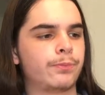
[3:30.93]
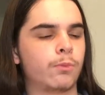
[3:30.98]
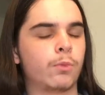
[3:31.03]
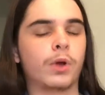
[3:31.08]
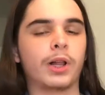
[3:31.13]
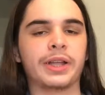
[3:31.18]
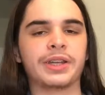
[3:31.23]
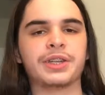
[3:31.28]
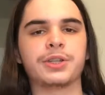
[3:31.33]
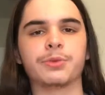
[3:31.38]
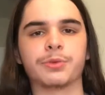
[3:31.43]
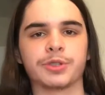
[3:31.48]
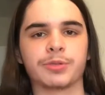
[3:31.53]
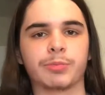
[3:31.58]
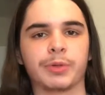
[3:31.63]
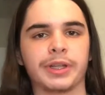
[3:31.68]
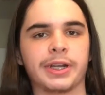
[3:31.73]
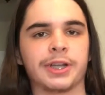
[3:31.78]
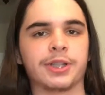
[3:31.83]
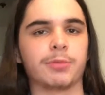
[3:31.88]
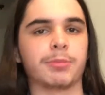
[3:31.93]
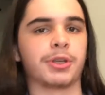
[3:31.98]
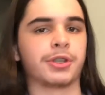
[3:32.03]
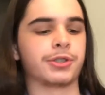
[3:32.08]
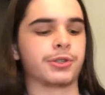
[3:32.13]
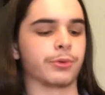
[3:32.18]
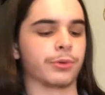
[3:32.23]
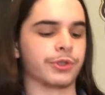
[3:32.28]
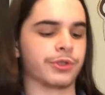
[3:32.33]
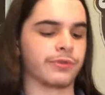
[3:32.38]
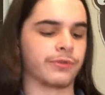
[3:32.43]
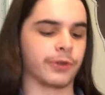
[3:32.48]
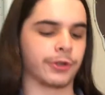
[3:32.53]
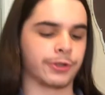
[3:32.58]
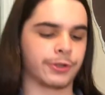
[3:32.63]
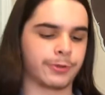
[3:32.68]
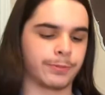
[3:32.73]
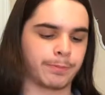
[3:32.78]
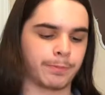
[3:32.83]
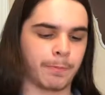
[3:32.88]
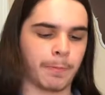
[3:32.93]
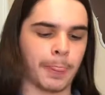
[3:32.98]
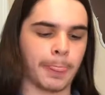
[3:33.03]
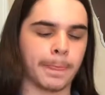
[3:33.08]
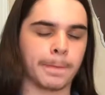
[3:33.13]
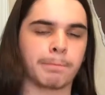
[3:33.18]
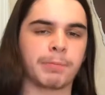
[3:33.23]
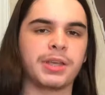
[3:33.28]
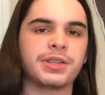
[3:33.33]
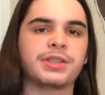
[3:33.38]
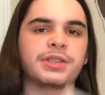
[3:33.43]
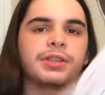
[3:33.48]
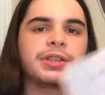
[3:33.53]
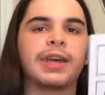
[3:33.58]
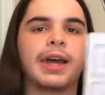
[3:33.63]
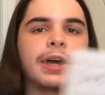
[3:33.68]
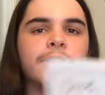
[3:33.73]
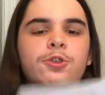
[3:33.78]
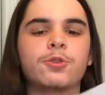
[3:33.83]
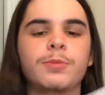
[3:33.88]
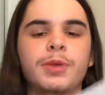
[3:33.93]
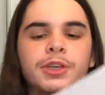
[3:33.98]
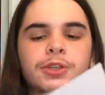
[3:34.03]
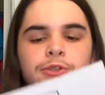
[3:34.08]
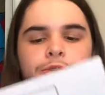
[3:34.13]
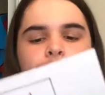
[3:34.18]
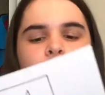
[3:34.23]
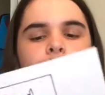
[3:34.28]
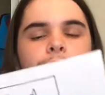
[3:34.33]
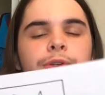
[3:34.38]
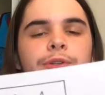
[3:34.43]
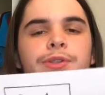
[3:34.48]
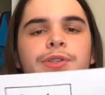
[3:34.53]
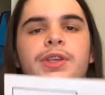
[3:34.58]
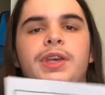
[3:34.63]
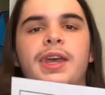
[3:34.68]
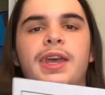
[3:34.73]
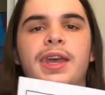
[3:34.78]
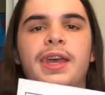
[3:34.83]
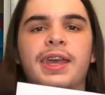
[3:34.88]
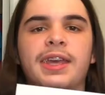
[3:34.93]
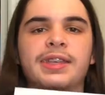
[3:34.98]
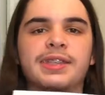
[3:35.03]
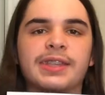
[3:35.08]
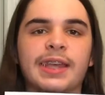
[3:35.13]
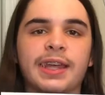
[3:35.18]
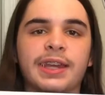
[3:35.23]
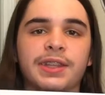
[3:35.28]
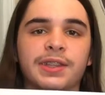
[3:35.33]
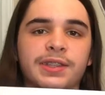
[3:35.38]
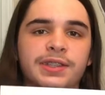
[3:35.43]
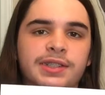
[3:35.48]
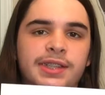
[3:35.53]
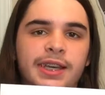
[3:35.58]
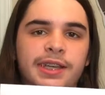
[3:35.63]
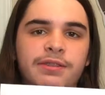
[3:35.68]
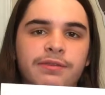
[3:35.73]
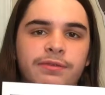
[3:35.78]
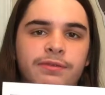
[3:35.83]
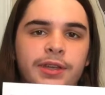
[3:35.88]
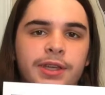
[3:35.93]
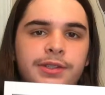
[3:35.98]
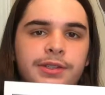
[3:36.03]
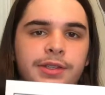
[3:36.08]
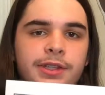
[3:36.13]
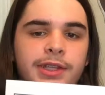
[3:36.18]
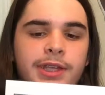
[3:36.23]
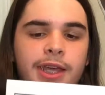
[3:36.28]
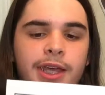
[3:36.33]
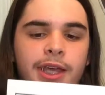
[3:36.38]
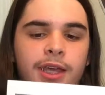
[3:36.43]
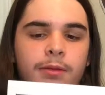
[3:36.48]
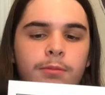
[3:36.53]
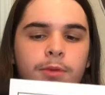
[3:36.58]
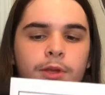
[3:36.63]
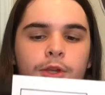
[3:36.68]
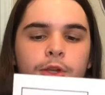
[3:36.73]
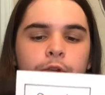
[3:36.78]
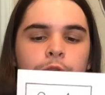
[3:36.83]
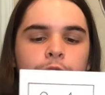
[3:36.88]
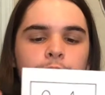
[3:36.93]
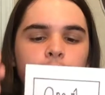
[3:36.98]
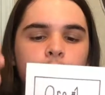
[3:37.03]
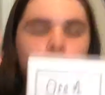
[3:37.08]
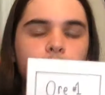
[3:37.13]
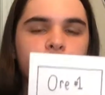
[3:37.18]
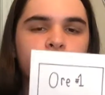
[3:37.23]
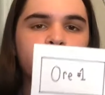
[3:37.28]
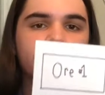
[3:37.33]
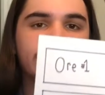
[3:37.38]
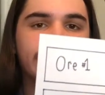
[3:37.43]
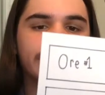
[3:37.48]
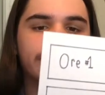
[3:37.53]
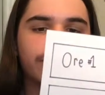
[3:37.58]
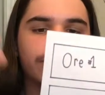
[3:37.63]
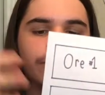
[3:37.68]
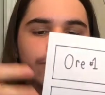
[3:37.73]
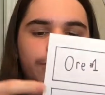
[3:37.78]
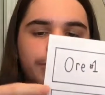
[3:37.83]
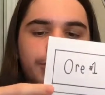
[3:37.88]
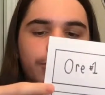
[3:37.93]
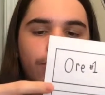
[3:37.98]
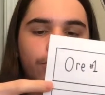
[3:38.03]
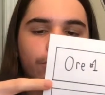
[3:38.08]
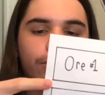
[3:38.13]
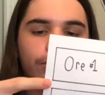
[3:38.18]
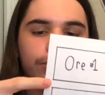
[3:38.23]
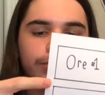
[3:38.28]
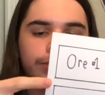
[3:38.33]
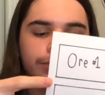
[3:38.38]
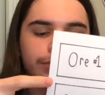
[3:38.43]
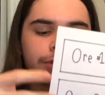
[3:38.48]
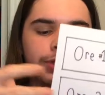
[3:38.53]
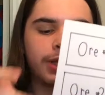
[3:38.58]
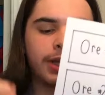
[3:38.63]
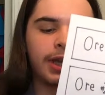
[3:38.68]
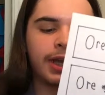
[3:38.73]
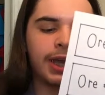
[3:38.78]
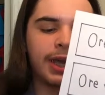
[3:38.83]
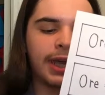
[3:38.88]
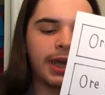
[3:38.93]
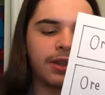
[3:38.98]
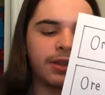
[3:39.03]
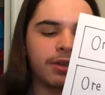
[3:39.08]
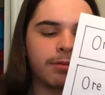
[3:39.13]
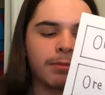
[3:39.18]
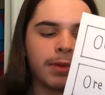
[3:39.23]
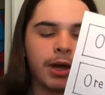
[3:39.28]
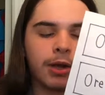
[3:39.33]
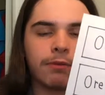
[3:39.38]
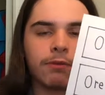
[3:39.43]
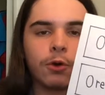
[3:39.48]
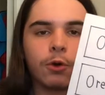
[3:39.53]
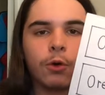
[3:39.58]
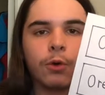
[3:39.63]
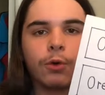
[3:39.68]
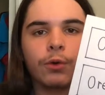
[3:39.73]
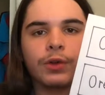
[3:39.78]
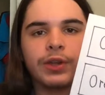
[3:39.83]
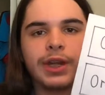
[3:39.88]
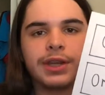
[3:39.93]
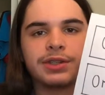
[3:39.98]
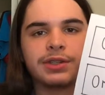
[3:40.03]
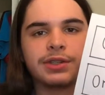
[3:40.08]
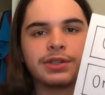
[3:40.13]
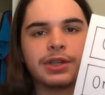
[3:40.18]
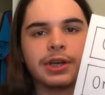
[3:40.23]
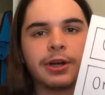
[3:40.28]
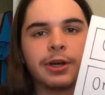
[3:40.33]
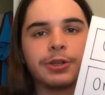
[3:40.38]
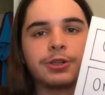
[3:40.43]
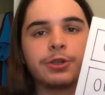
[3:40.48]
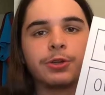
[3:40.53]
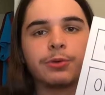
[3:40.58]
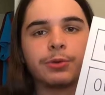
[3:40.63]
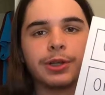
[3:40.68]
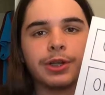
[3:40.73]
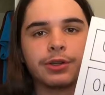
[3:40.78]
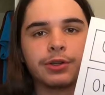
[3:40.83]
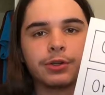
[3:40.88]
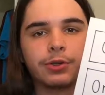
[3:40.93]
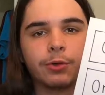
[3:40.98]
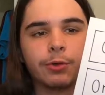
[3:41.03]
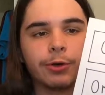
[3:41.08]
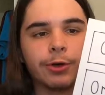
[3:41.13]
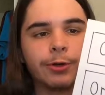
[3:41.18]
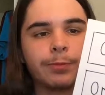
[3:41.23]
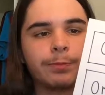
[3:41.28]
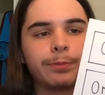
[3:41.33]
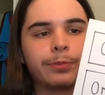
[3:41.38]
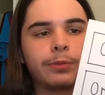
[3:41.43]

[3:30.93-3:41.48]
I need to explain how you make swords first. Basically, how you make swords is that in the second phase of the game, you select 3 ores and the amount of coal necessary to create a sword.